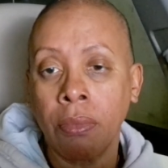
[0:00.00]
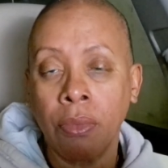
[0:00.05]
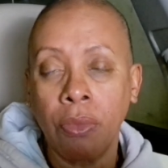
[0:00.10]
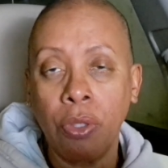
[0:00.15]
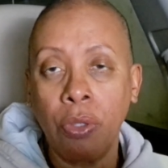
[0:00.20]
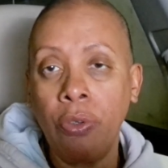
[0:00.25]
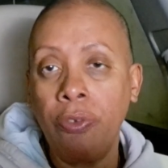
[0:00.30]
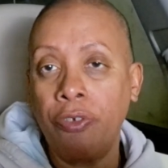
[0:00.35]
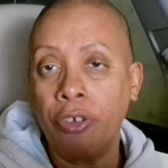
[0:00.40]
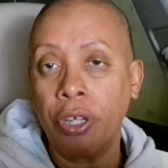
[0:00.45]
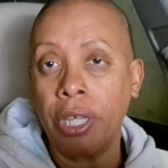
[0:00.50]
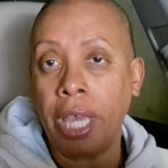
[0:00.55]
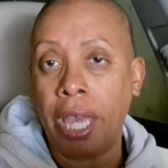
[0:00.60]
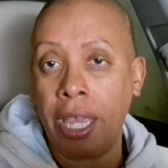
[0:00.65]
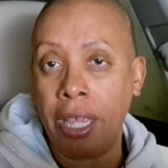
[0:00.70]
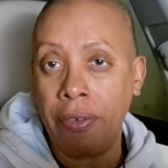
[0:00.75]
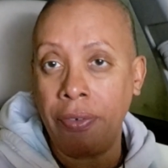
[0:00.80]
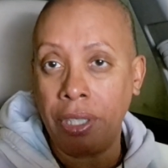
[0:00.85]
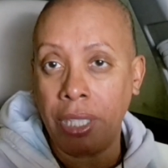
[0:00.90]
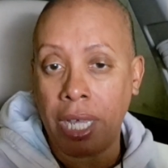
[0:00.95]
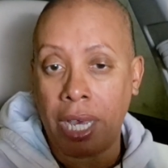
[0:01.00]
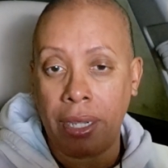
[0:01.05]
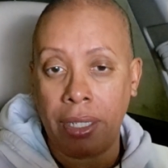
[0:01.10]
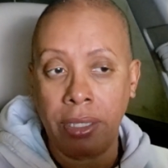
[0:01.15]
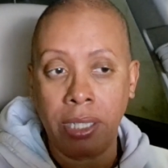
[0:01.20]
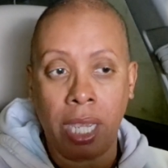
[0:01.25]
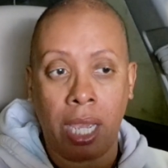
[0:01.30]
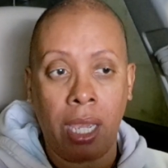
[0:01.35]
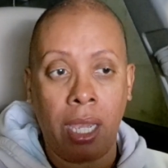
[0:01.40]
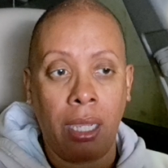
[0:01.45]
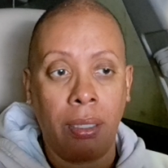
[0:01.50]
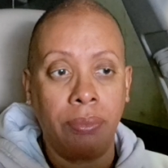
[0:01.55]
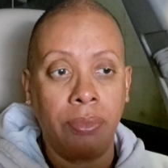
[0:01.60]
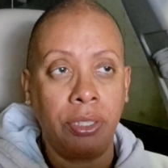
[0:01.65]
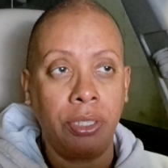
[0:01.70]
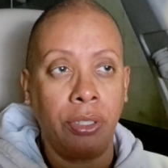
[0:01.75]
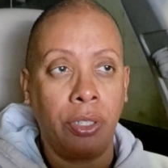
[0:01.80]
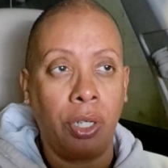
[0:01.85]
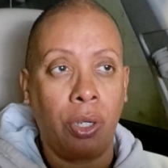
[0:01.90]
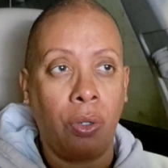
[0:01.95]
you forgave a lot of
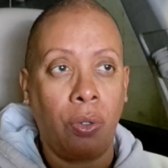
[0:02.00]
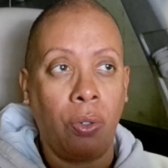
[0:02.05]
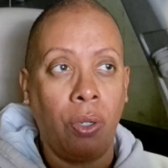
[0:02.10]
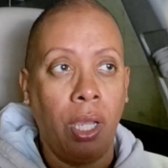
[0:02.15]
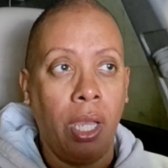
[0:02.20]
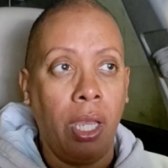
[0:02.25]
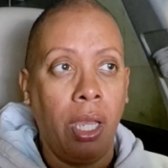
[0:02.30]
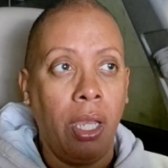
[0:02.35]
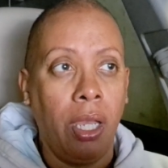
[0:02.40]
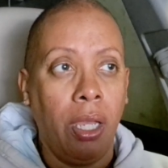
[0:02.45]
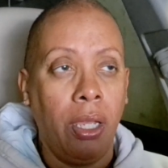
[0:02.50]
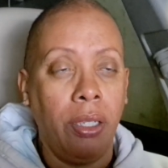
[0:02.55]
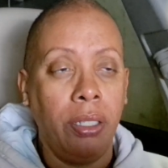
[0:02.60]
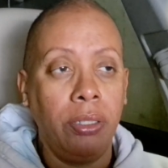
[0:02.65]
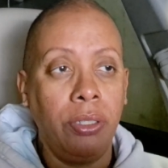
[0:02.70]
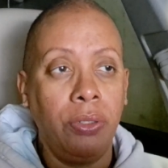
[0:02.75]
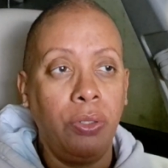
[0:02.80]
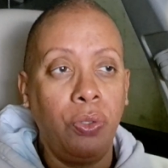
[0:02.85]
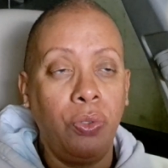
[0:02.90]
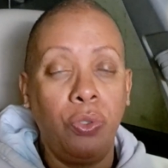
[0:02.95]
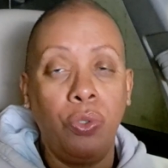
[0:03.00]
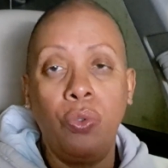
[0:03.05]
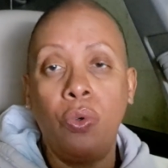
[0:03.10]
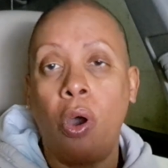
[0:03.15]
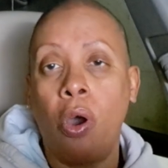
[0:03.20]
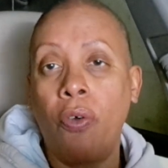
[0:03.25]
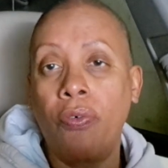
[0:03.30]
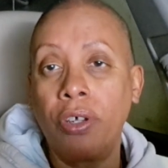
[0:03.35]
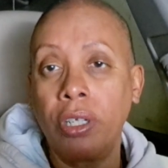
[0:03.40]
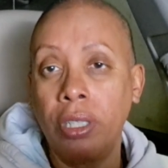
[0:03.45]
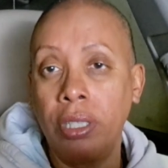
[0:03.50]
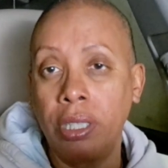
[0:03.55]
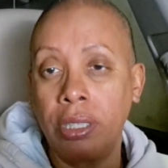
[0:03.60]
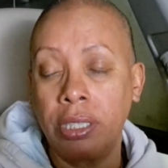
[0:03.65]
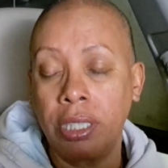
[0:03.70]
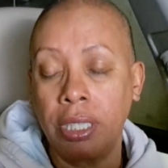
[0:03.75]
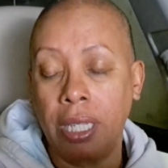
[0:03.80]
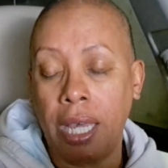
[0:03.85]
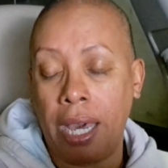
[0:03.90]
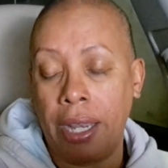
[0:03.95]
times. You
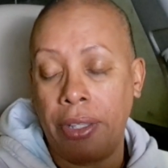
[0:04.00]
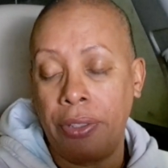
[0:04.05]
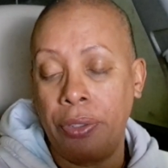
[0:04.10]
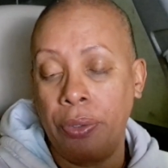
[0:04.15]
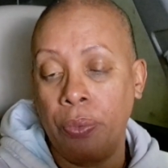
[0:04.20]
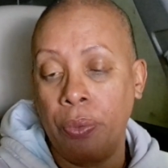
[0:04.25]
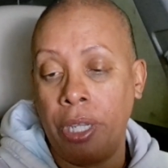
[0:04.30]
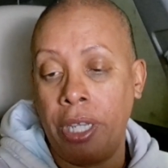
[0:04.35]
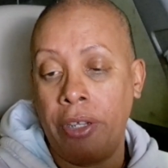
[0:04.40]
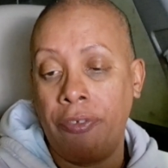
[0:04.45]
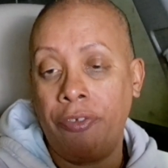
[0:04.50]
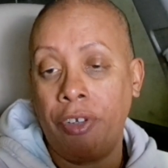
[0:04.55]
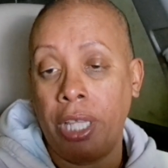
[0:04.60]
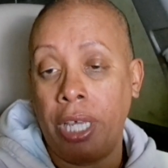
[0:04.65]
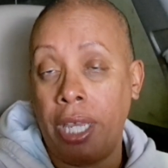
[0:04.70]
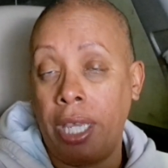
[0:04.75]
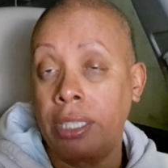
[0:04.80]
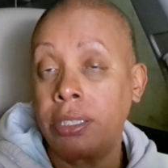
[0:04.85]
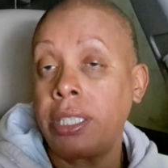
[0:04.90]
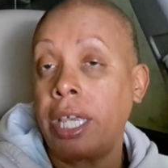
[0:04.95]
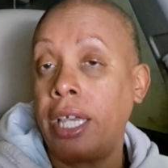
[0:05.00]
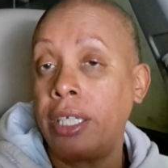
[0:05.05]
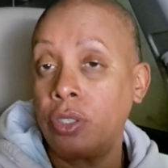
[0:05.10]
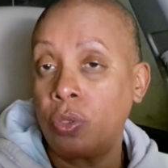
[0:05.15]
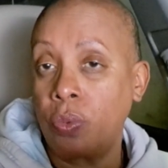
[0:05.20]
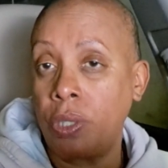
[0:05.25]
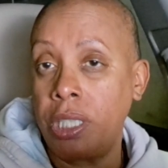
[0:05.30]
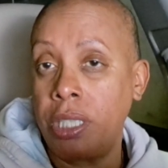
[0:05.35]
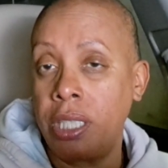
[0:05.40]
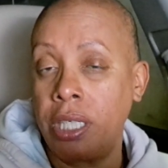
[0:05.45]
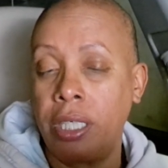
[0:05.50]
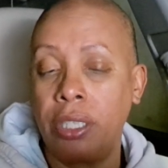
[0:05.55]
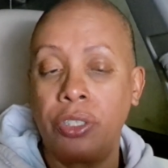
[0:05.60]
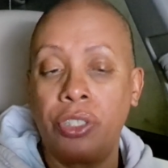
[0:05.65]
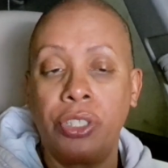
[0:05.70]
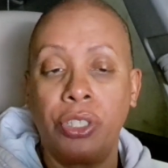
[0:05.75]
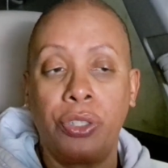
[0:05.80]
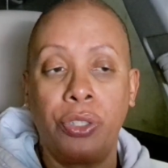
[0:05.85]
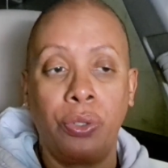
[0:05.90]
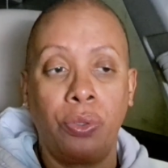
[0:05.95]
overlooked a lot of the red flags, as we tend
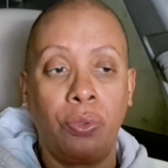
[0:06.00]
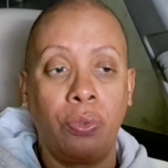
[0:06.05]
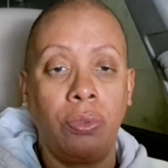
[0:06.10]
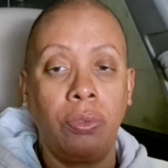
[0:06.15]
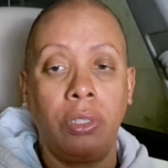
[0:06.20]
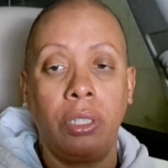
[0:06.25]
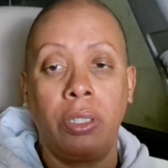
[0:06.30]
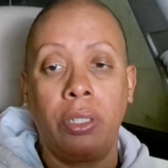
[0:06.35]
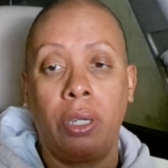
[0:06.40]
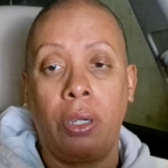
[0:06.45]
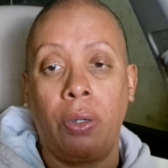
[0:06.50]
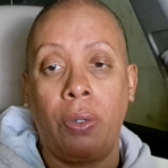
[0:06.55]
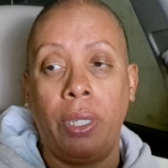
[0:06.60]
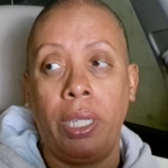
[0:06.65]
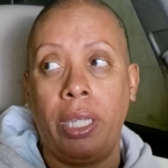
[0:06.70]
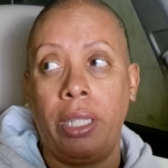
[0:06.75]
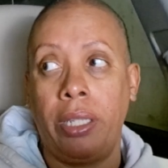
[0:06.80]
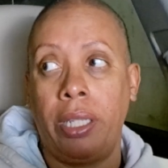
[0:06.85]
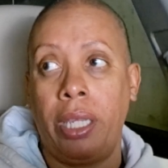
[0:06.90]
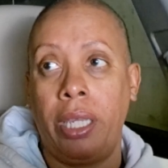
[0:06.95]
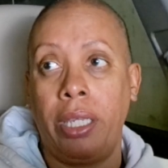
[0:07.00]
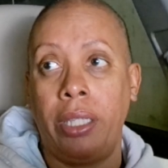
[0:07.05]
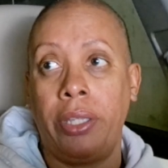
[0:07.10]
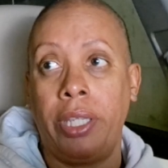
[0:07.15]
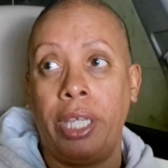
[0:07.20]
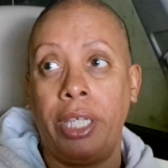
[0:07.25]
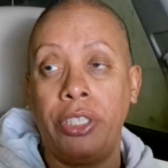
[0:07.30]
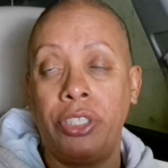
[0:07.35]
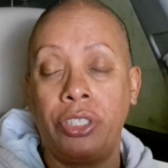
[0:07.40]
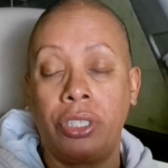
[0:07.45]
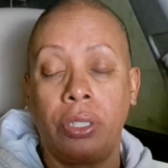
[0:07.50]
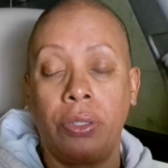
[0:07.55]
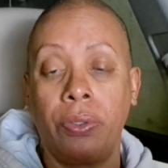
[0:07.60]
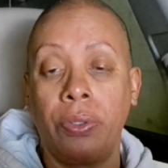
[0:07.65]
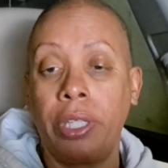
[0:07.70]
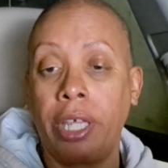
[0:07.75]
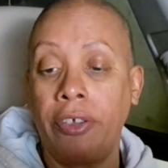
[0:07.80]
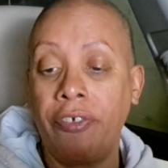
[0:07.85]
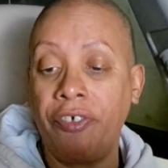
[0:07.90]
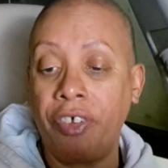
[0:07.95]
to do, and they
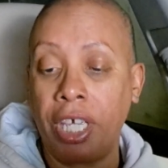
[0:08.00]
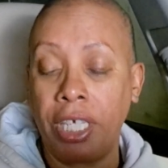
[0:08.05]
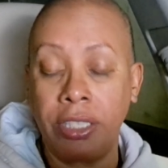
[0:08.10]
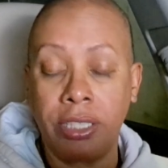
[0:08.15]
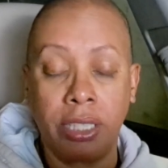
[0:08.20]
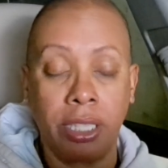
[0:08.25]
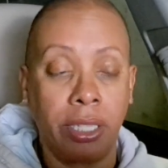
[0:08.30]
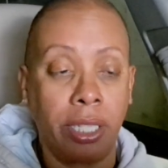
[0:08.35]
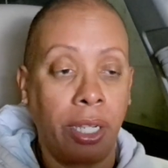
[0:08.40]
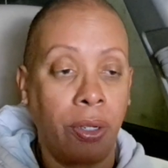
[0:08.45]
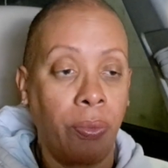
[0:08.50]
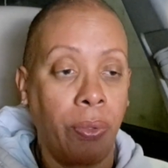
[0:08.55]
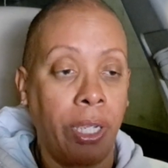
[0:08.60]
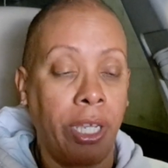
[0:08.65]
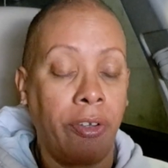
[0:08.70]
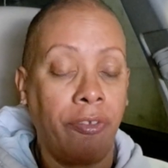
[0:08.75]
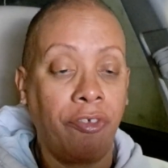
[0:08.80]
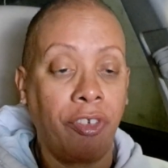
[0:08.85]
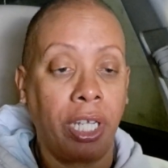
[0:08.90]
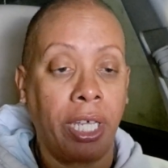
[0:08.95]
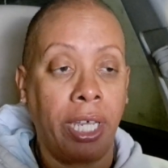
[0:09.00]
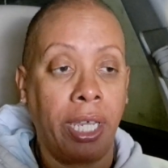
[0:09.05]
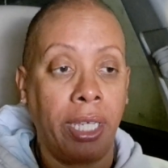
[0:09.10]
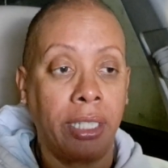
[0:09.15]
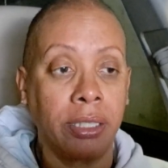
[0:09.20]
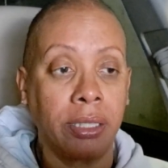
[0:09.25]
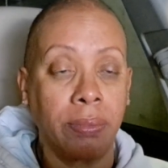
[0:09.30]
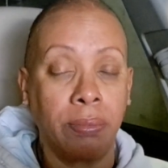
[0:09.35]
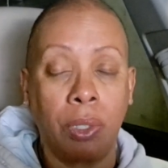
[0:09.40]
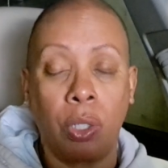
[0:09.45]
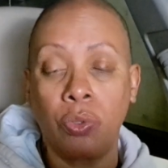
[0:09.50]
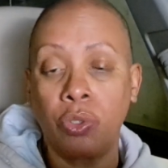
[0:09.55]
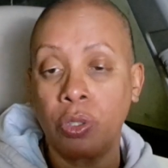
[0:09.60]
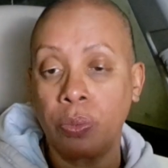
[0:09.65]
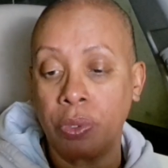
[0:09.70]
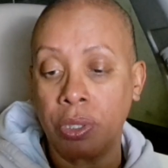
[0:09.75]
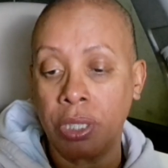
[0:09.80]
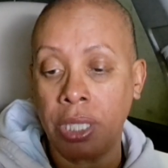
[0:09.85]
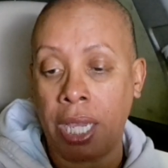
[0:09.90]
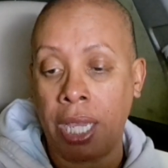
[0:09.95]
showed their face and their red flags
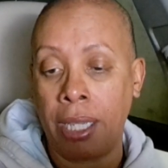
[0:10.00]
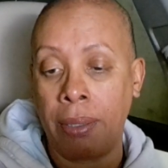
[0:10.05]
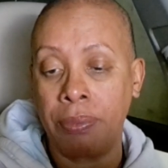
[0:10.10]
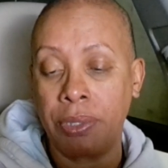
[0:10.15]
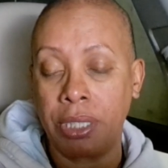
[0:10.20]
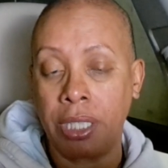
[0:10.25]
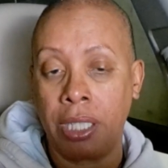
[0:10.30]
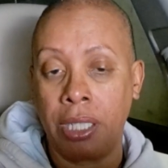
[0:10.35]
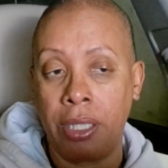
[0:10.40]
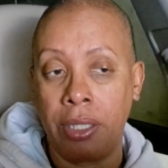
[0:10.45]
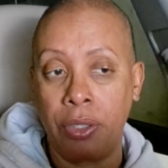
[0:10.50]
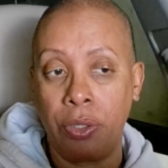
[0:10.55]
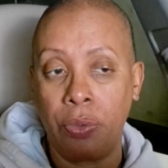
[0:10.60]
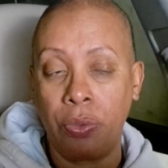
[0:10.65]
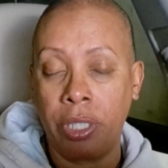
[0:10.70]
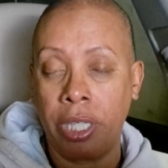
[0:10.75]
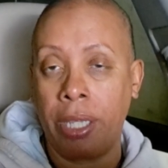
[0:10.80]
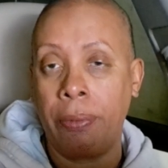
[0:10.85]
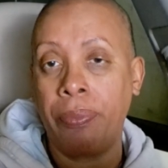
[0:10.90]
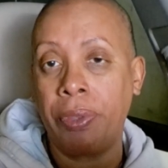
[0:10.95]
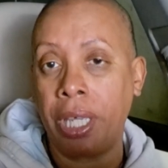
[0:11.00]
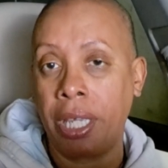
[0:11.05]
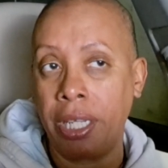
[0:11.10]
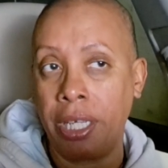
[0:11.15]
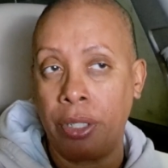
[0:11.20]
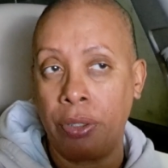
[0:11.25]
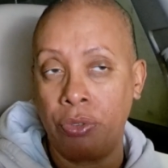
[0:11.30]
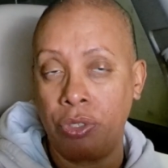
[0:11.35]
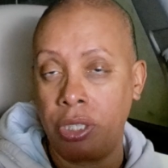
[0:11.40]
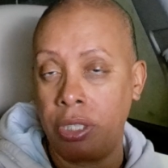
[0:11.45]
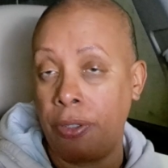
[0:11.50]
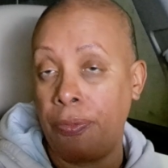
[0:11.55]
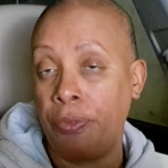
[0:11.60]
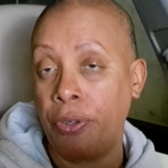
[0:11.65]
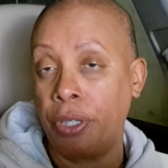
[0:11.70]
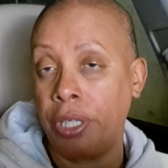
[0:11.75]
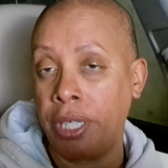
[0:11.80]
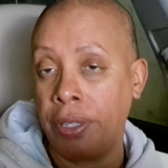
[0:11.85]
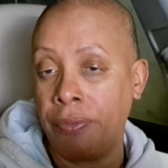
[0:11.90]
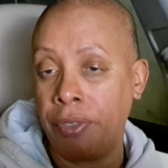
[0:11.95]
multiple times, and you kept that energy of
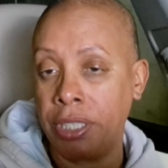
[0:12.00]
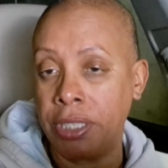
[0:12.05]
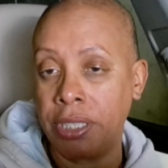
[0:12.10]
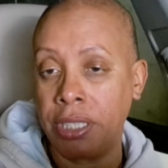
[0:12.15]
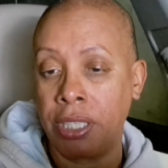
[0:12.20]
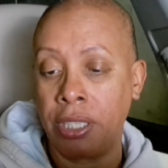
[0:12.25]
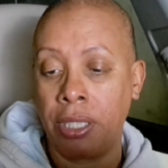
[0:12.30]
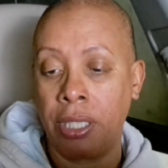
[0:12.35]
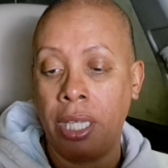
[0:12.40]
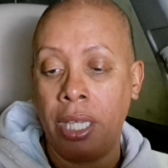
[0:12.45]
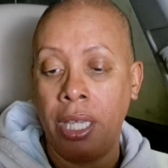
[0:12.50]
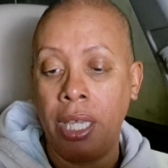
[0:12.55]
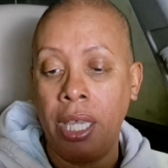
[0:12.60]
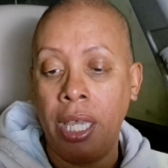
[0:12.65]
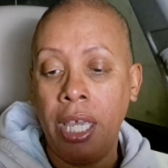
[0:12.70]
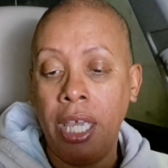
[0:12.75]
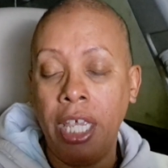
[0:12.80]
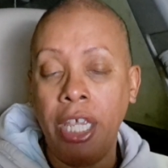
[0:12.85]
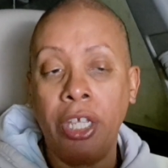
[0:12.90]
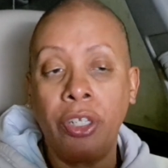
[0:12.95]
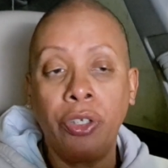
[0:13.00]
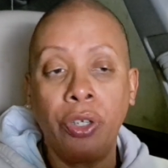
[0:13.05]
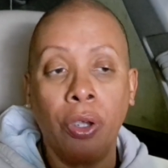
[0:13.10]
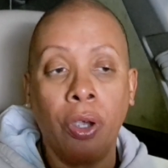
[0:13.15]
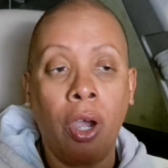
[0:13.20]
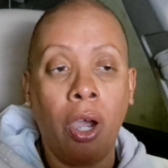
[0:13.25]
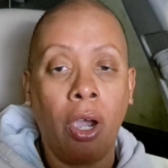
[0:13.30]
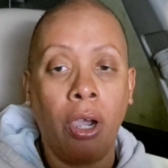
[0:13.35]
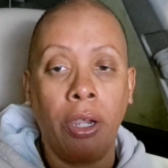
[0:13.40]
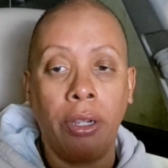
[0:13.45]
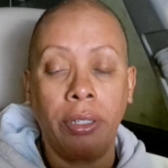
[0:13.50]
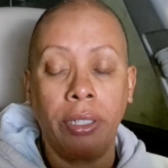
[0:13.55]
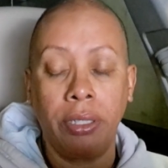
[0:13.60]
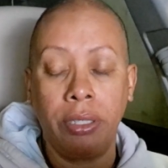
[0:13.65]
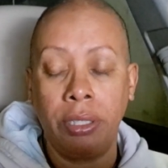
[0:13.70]
forgiveness in your heart,